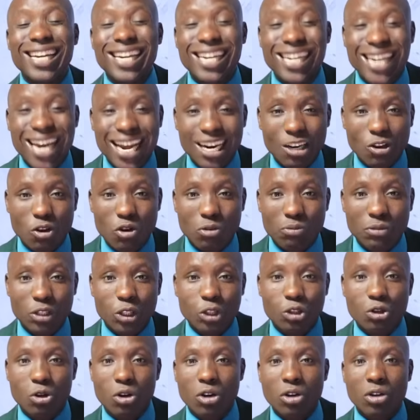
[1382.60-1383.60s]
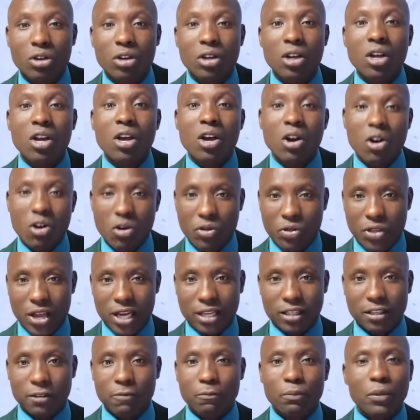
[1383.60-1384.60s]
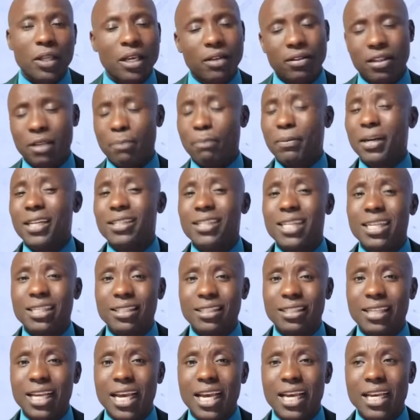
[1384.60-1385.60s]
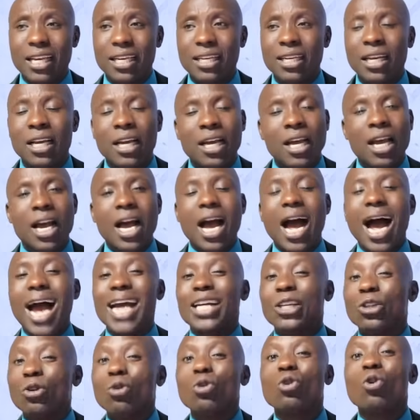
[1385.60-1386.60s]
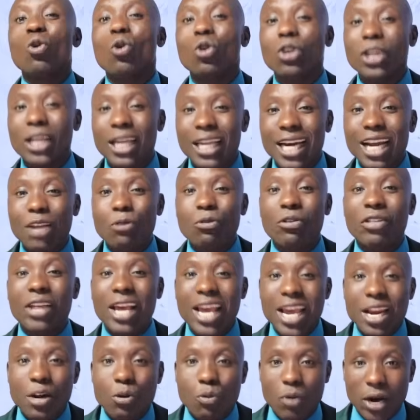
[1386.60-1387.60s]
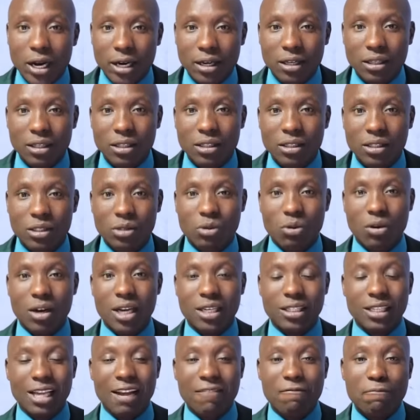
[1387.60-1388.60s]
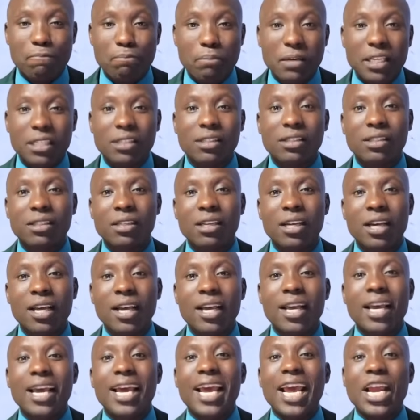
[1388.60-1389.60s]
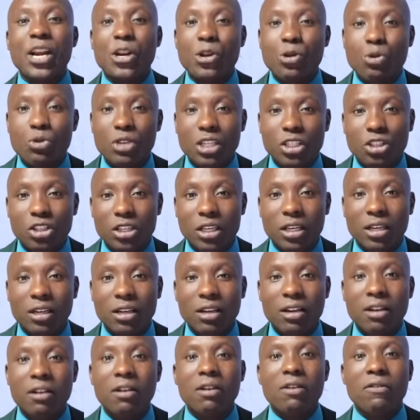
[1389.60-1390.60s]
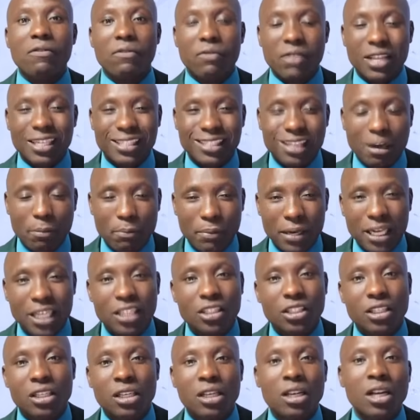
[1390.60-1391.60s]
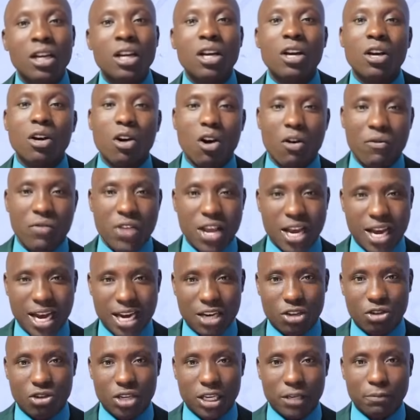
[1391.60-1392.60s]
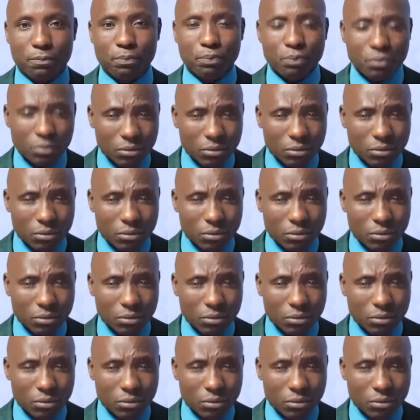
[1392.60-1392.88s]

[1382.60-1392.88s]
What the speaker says: non-committal on that. The president said, I don't hold grudge with anyone. So let's have peace and unity for the stability of the country.